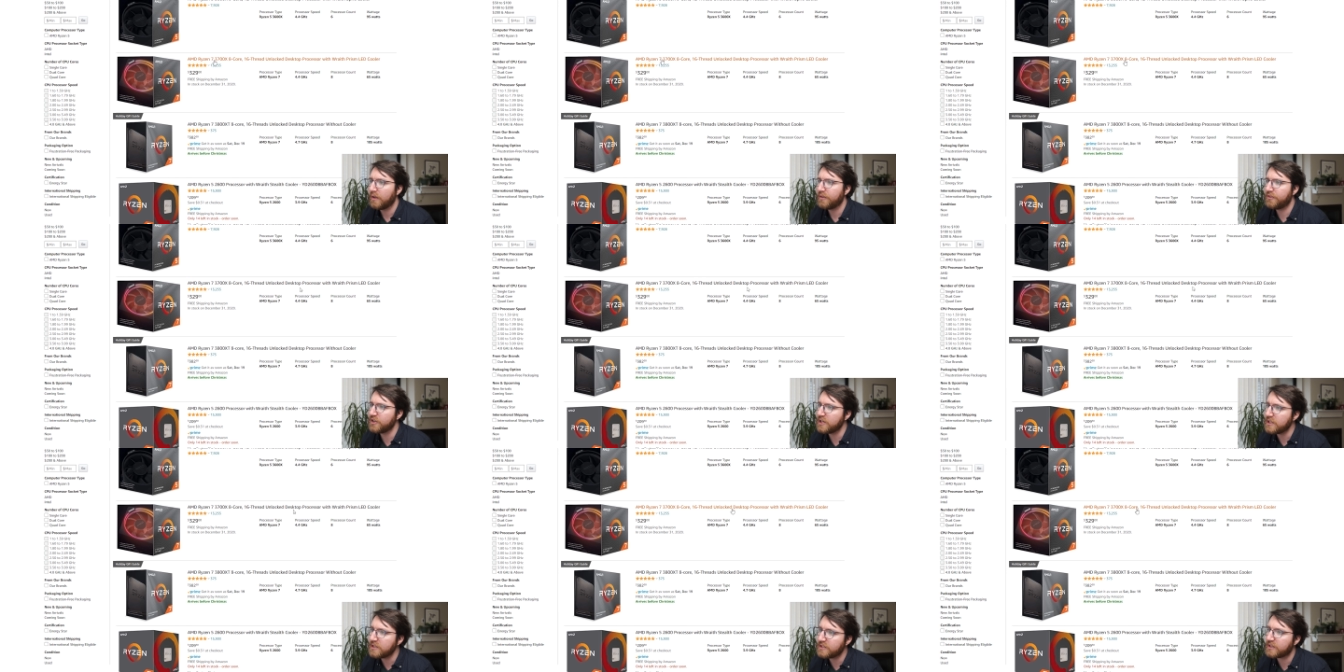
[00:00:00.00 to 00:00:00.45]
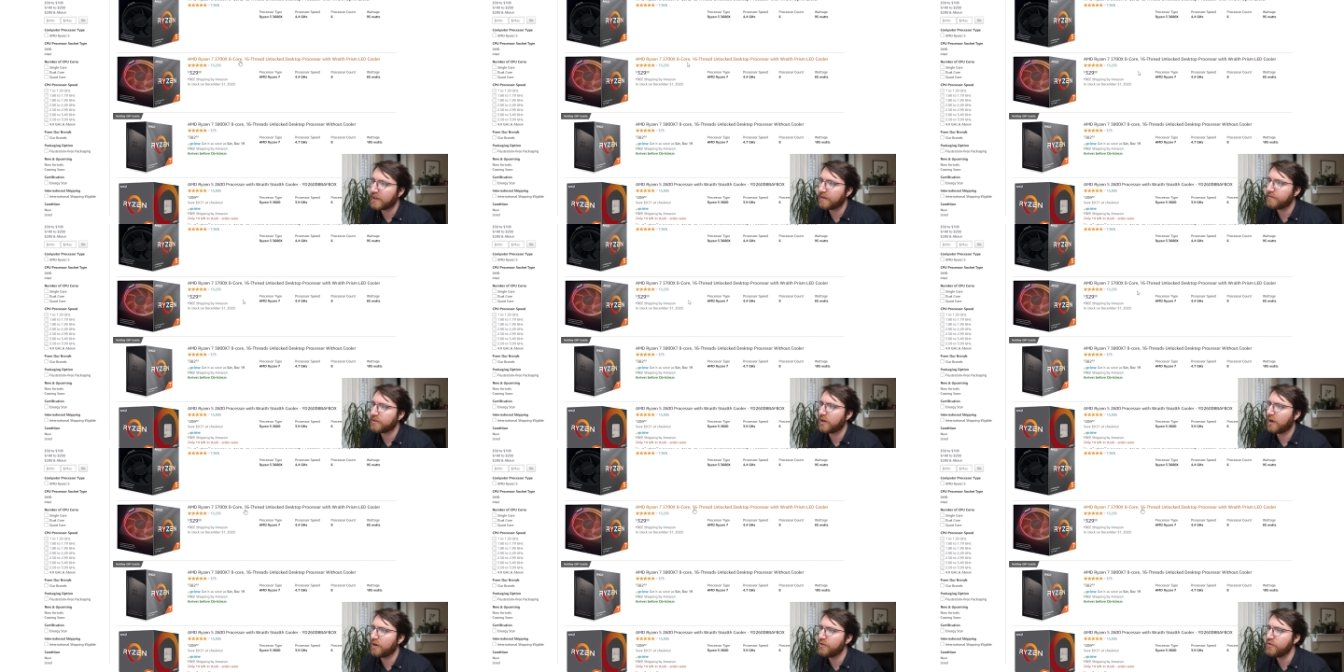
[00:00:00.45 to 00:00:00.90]

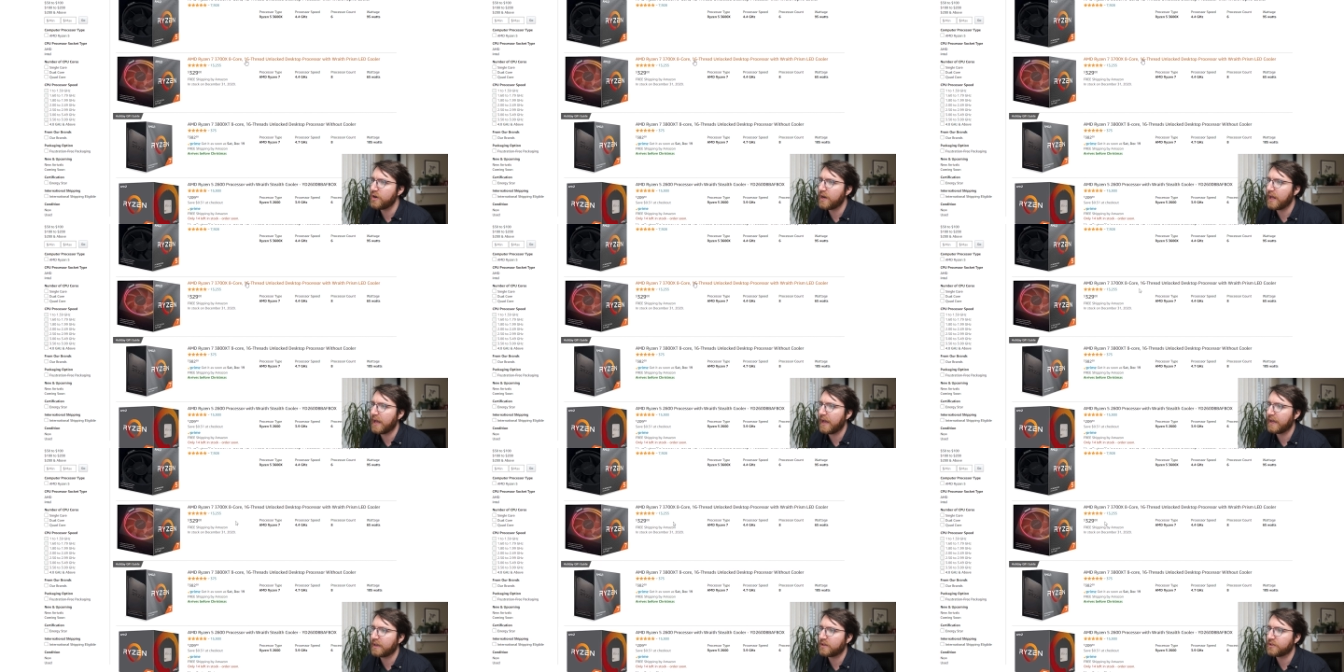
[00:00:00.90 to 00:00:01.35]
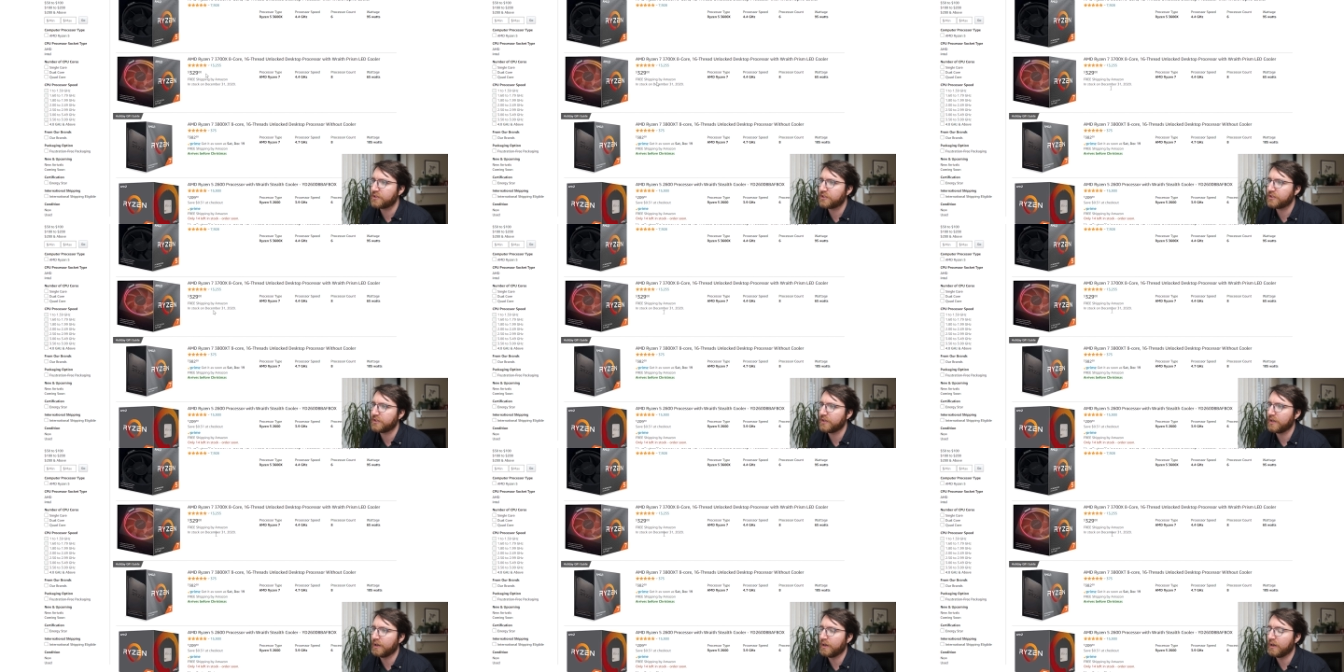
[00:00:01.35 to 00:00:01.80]

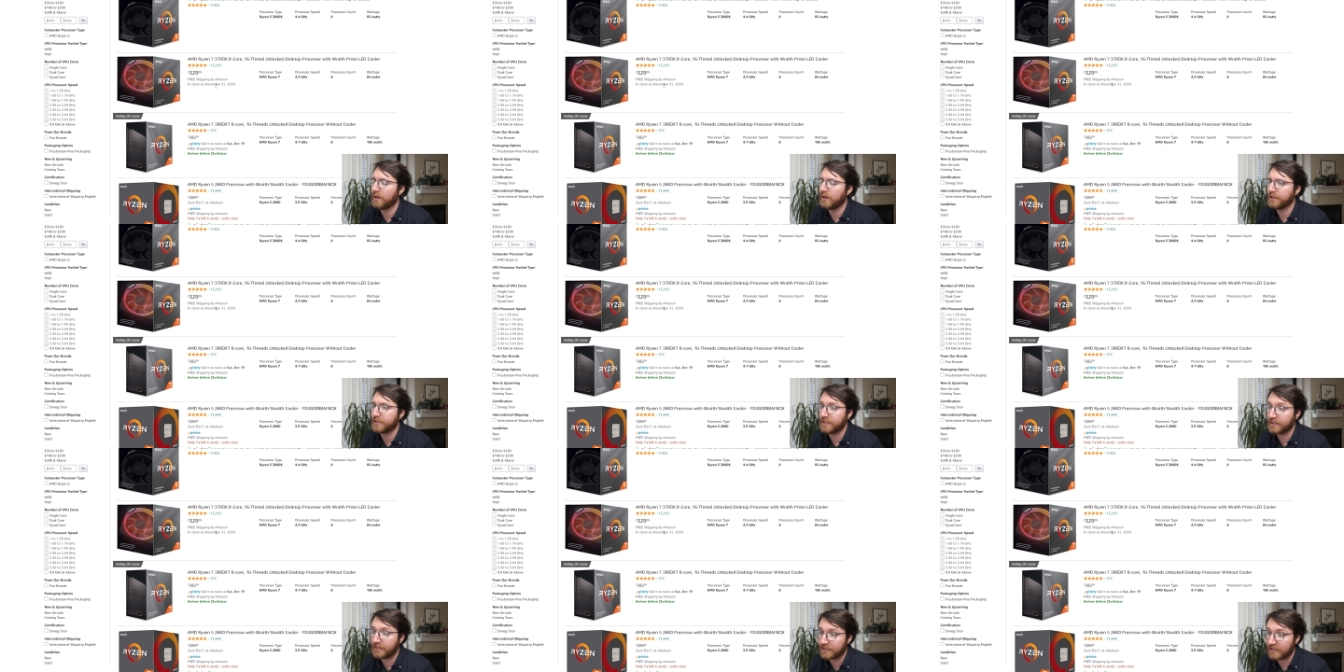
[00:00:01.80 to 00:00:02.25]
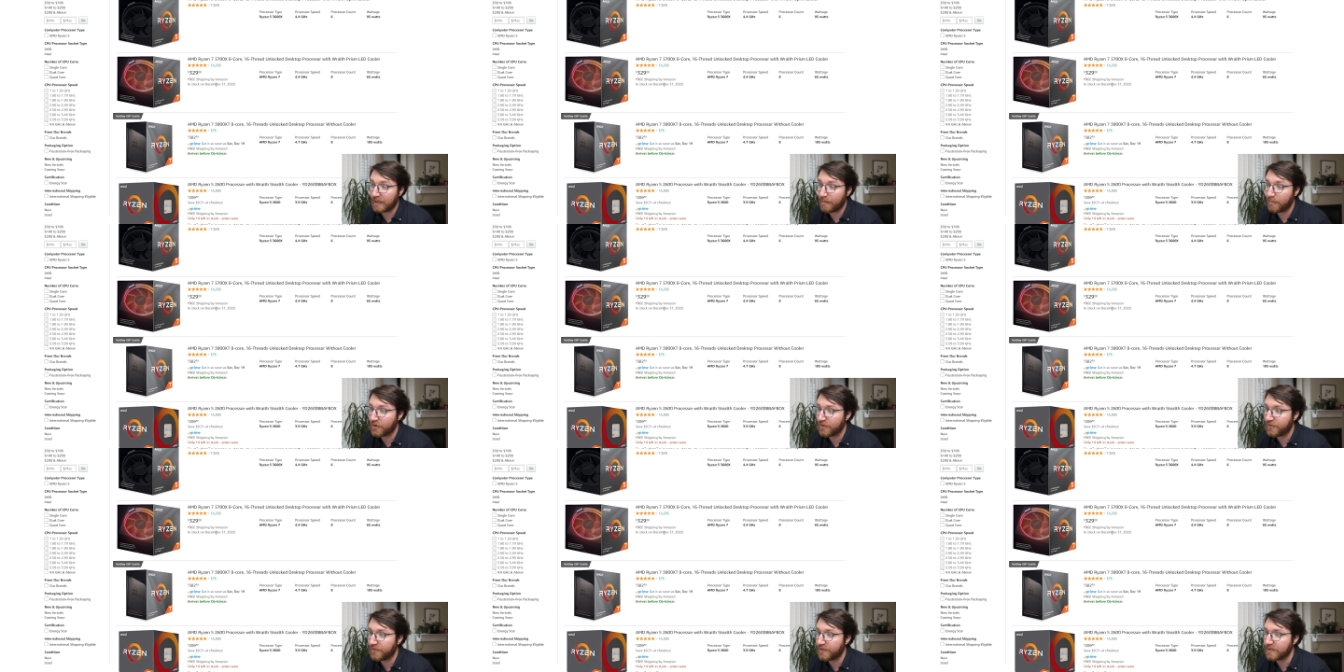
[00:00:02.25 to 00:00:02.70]
3700X, uh,
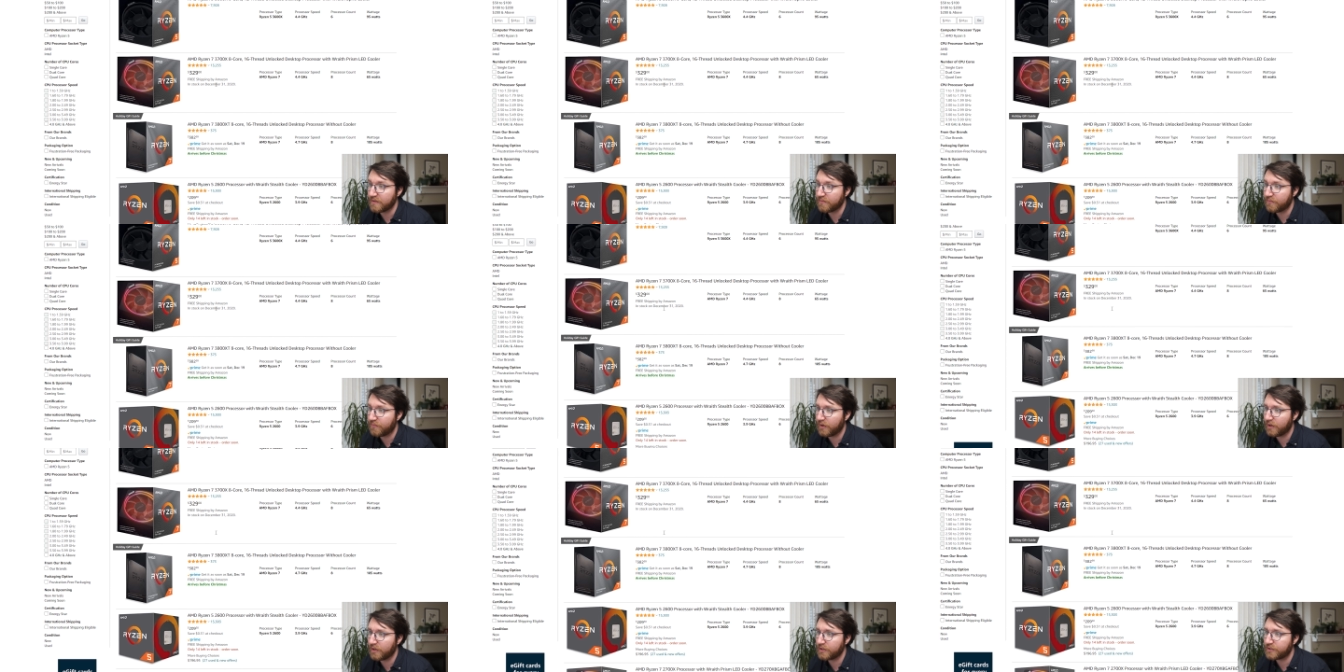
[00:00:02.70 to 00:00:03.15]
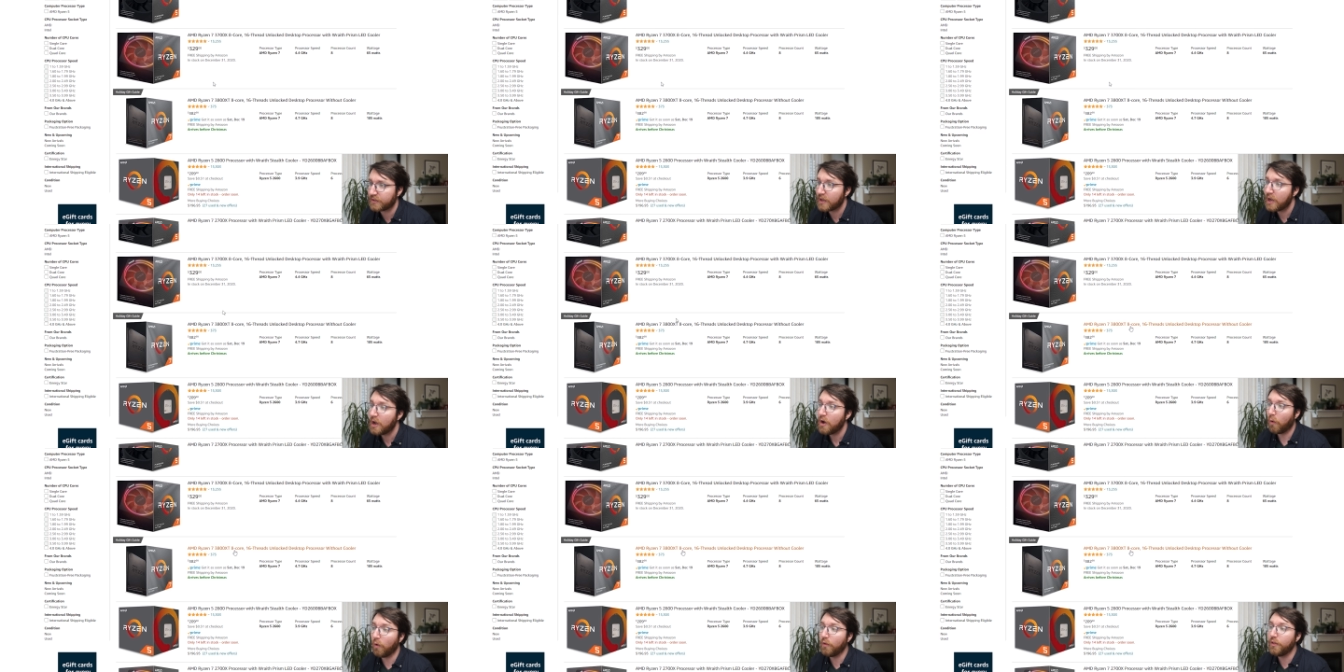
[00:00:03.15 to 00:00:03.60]
December 31st,
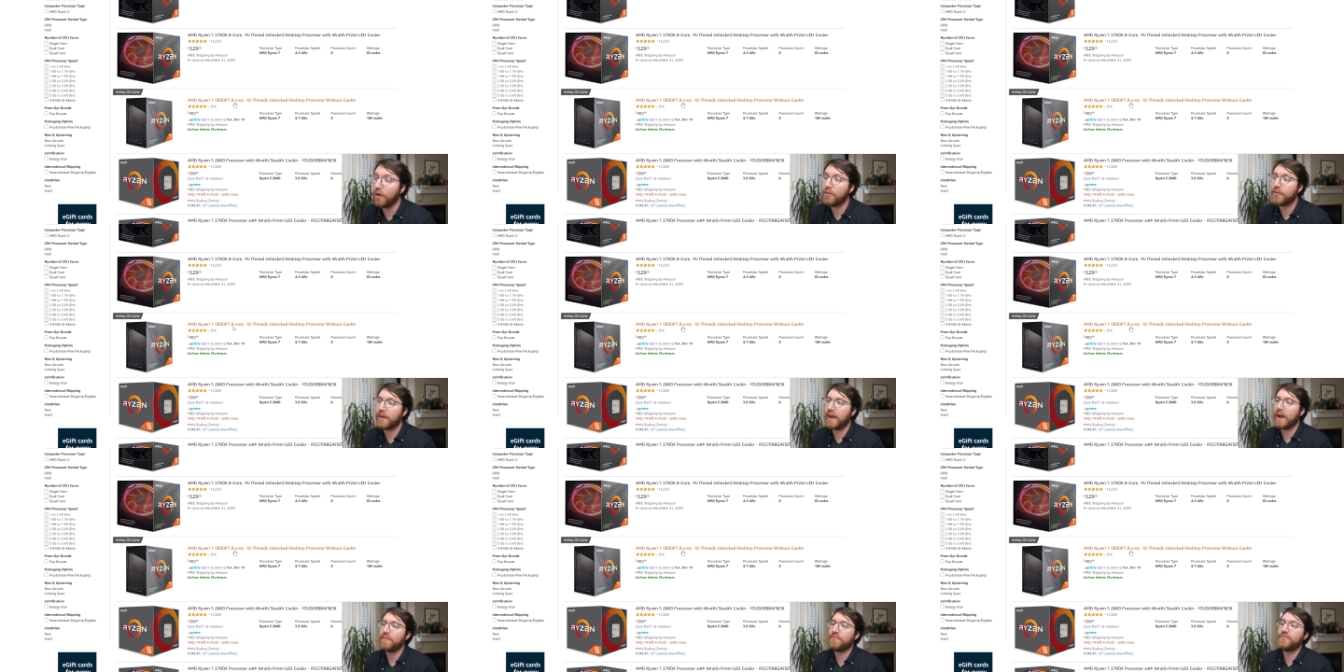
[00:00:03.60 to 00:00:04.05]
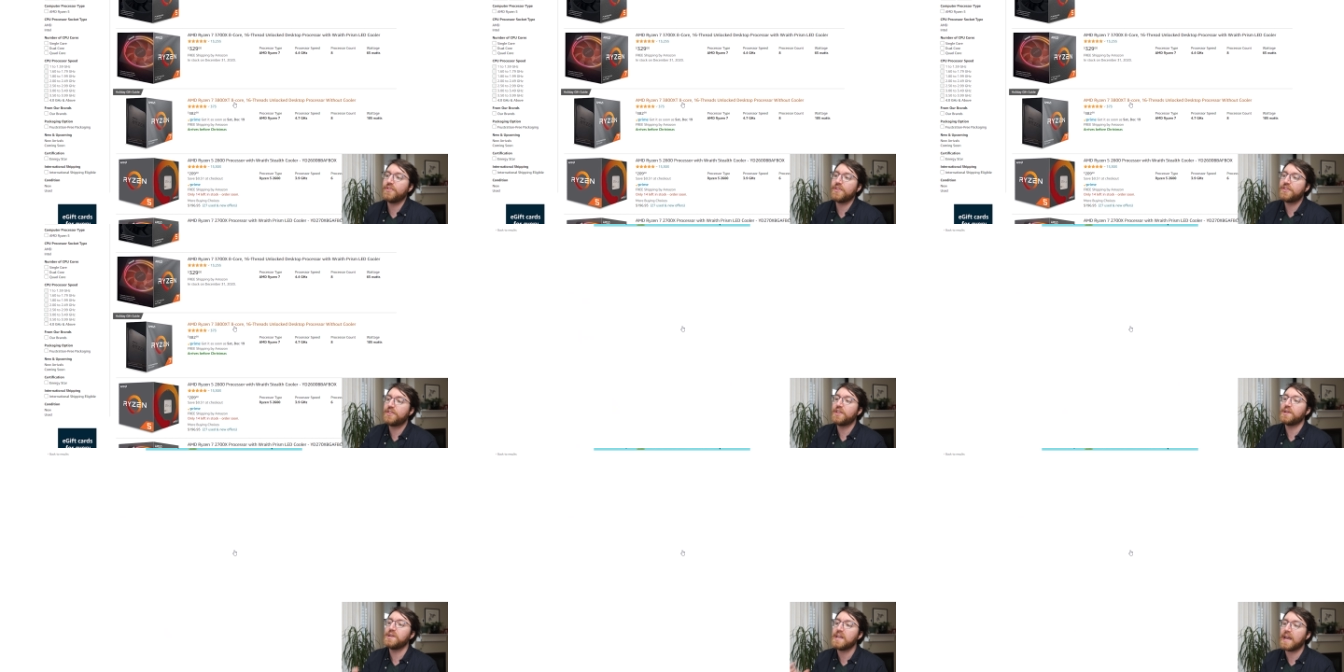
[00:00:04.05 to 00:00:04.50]
although they have the
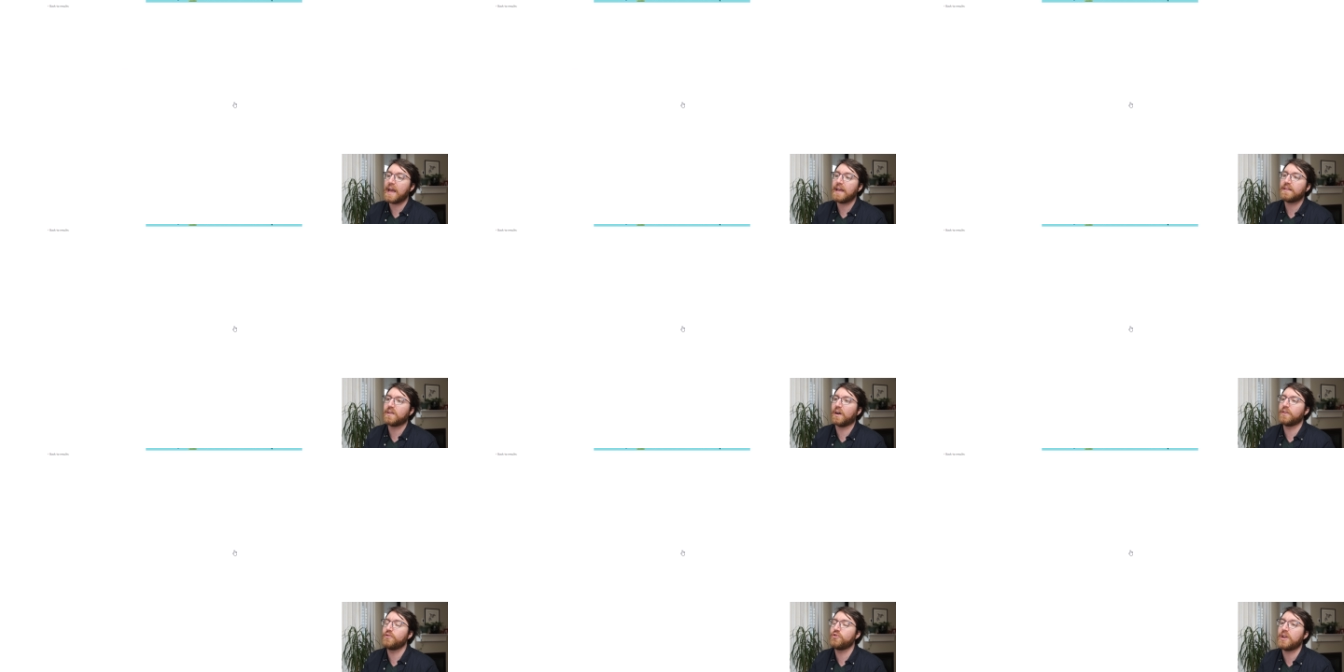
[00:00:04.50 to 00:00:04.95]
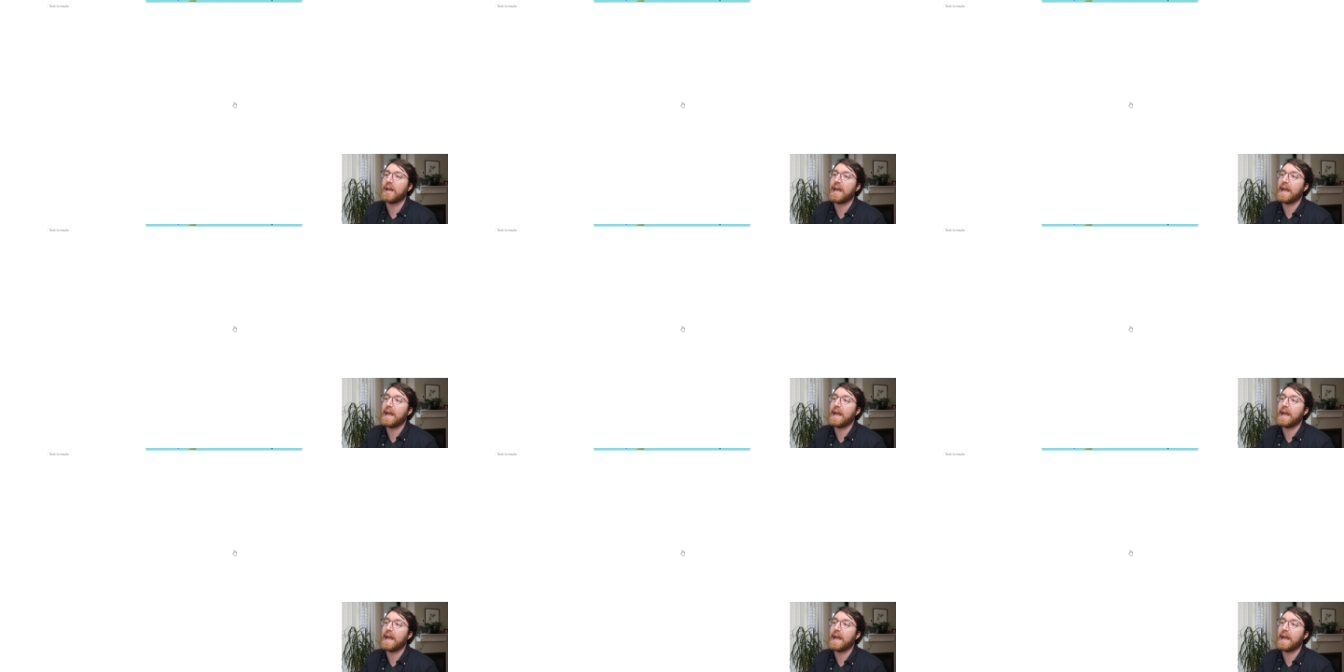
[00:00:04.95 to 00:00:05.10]
3800